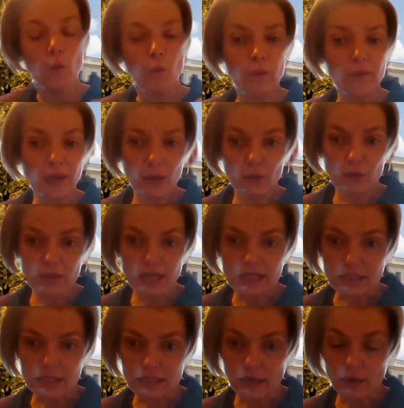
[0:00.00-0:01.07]
without
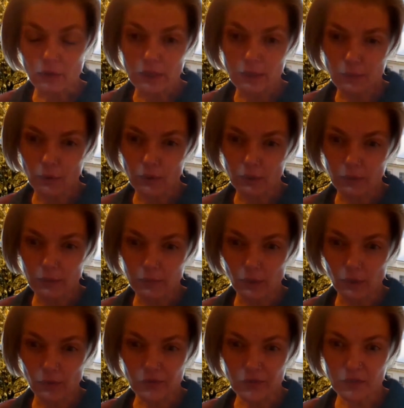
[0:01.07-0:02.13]
necessarily putting
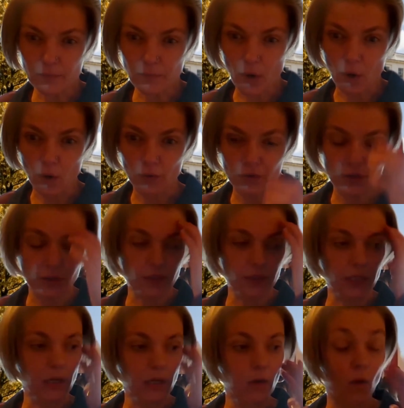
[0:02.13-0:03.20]
people on the spot.
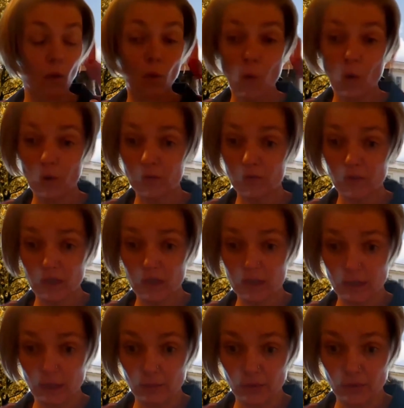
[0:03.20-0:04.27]
So, one of the
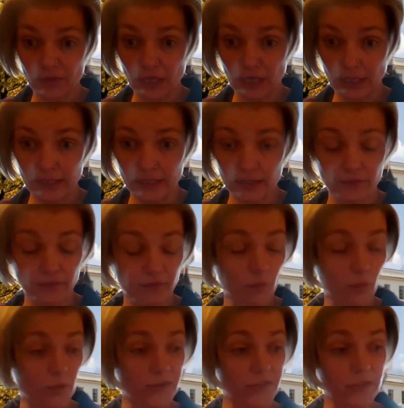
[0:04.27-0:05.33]
examples I liked
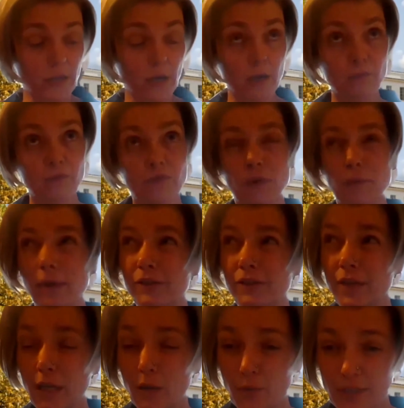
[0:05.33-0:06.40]
was um, from, I
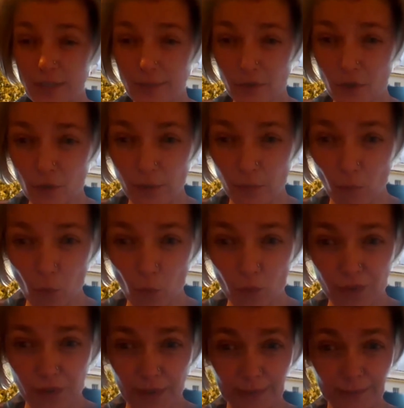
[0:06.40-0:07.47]
think it was Severn Trent
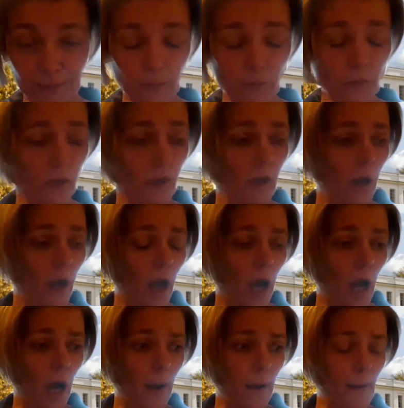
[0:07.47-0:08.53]
Water.
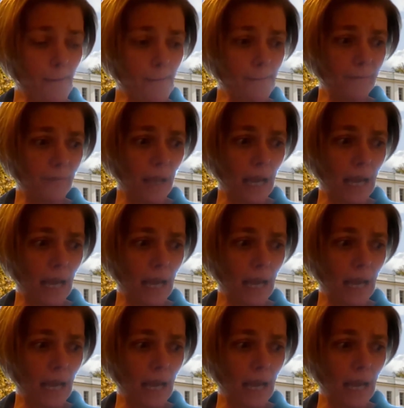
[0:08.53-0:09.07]
Um,